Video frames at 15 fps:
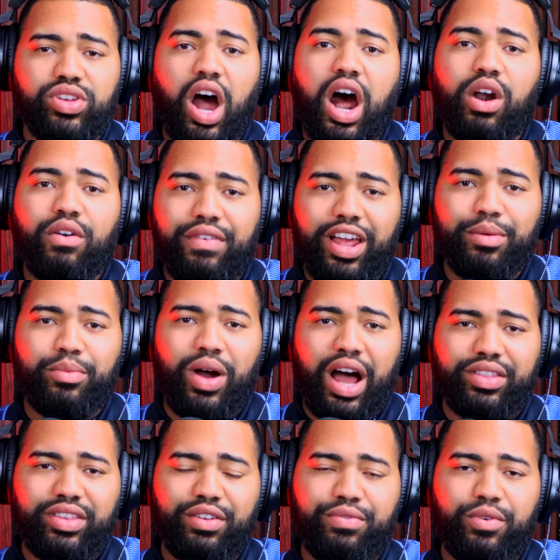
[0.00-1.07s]
are available
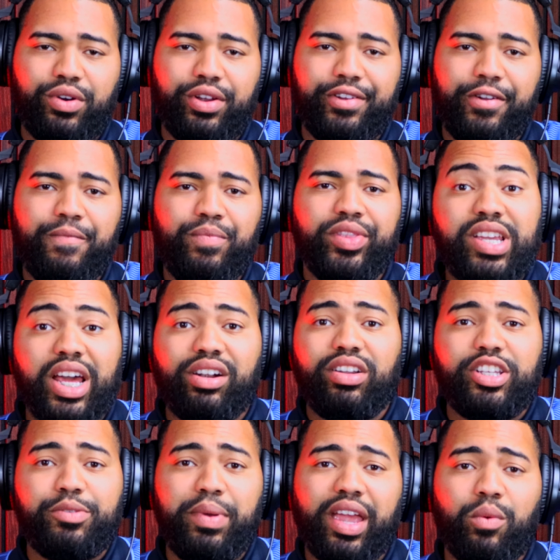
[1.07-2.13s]
out there for you.
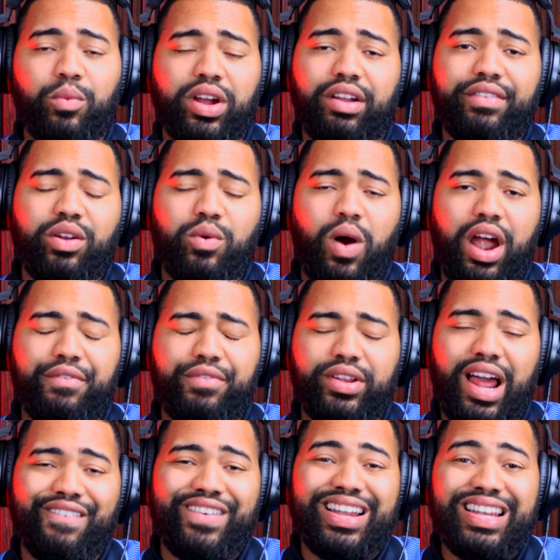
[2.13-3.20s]
Generally speaking, we're going to require for you
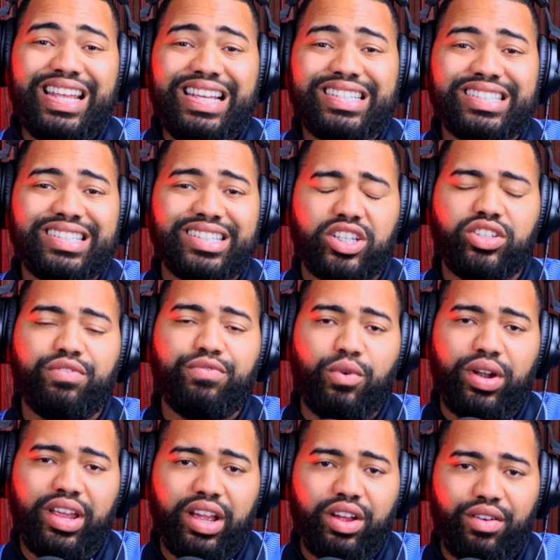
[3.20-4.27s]
to have at least a
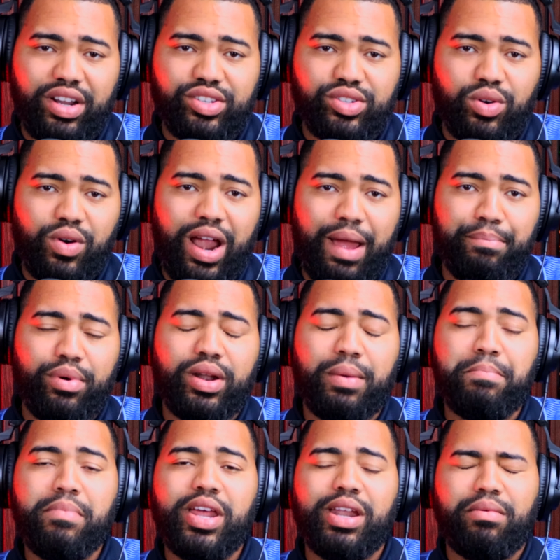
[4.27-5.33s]
640 credit score and put a
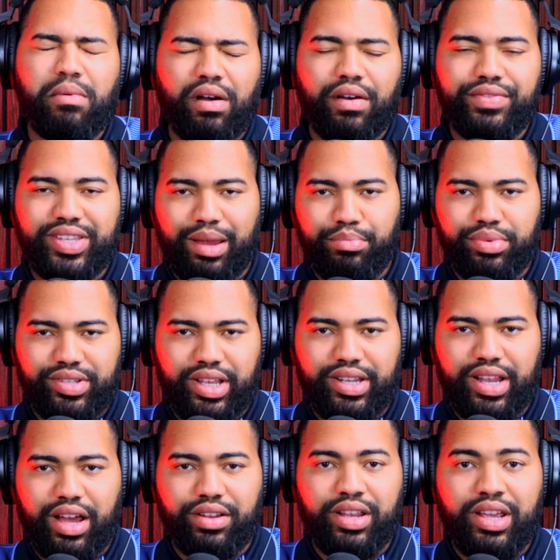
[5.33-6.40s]
minimum of 10%
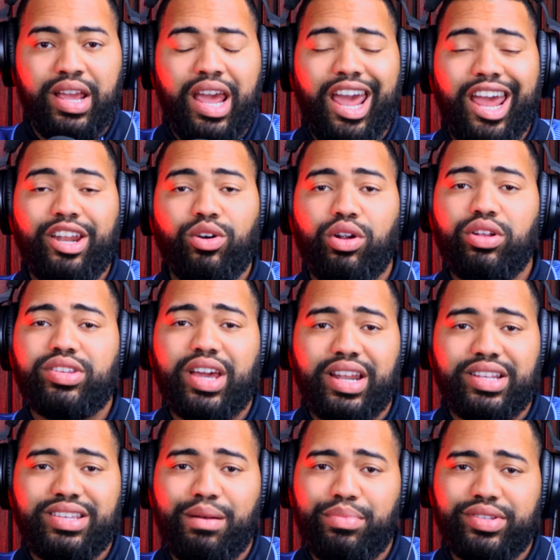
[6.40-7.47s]
down. In order to get
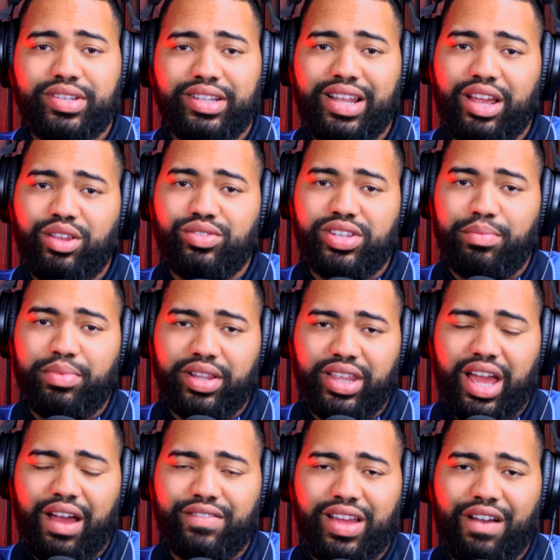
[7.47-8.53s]
a 10% down, you
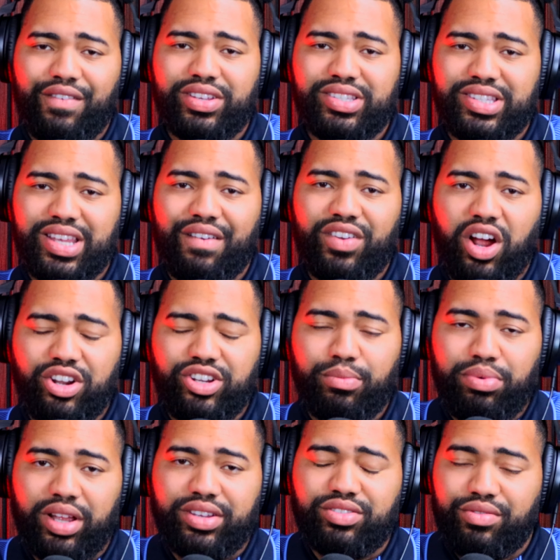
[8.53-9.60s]
typically have to have a
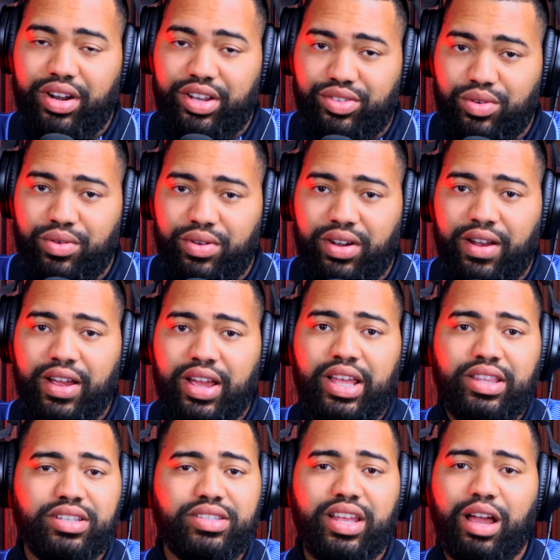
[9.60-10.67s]
700 plus credit score.
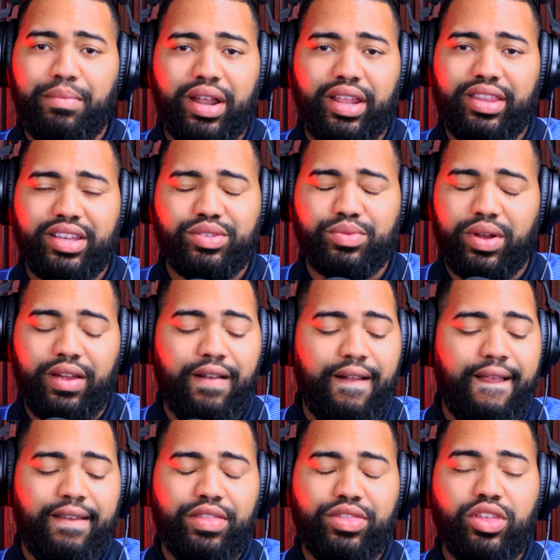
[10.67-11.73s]
Just think about it this way.
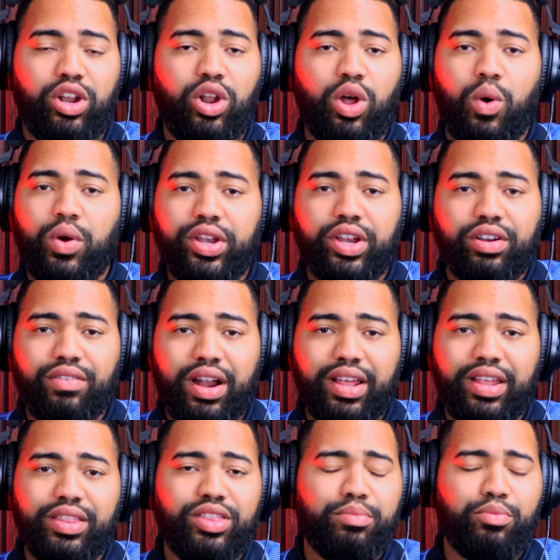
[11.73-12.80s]
The lower your
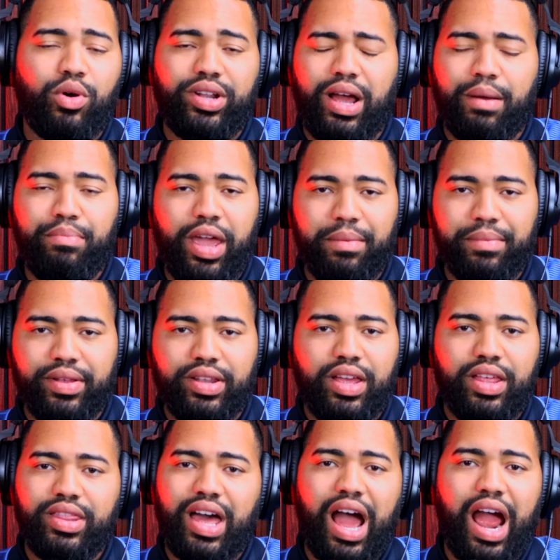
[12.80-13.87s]
credit, the more down payment.
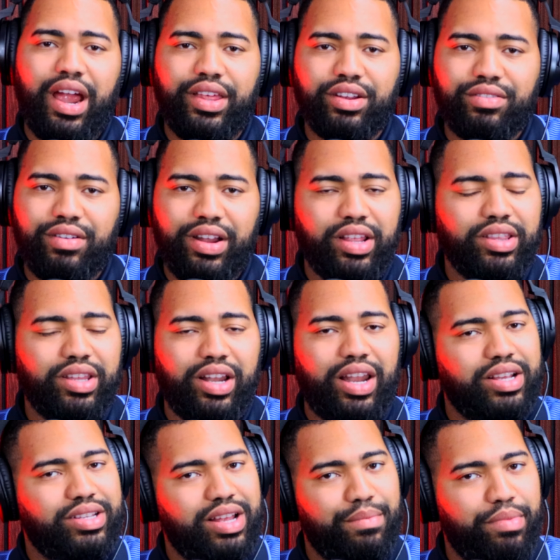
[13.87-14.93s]
The higher the credit, the
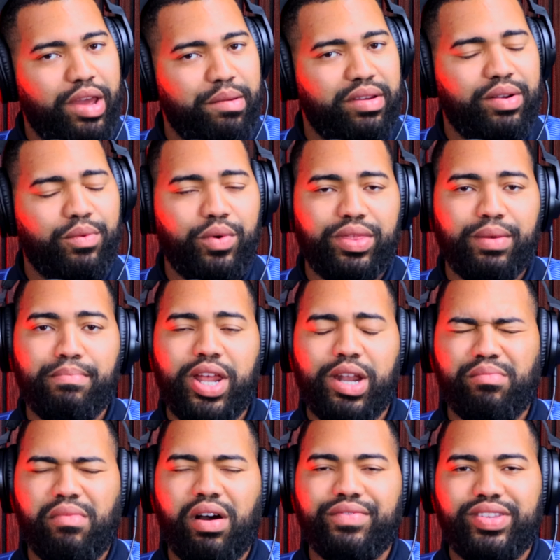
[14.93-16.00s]
less down payment with a
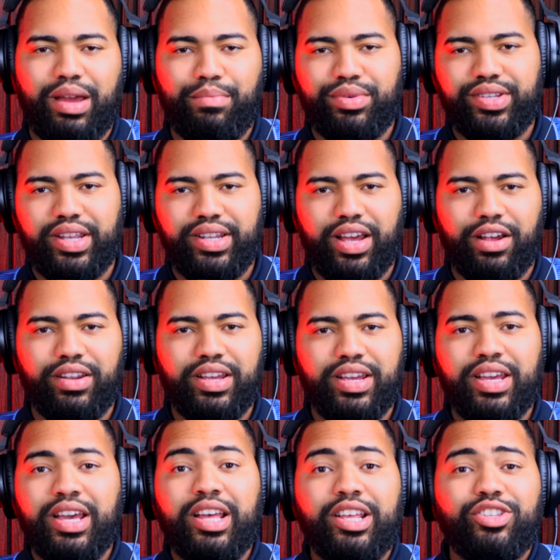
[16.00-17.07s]
minimum of 10% down.
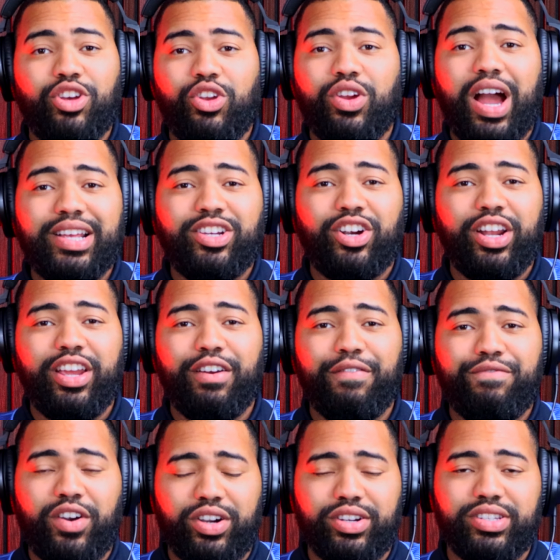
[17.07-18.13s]
So you guys heard it here
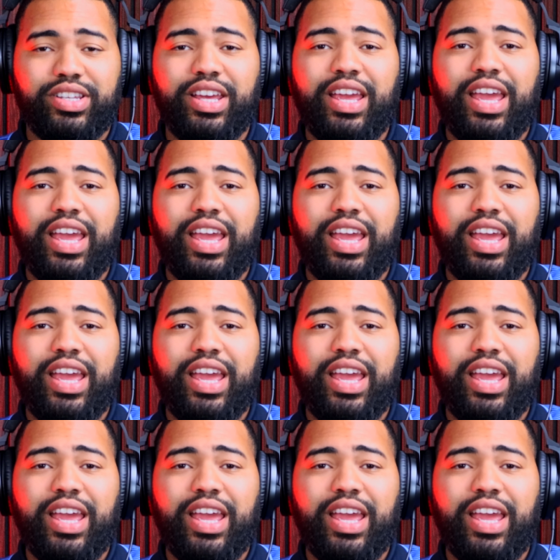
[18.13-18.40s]
first.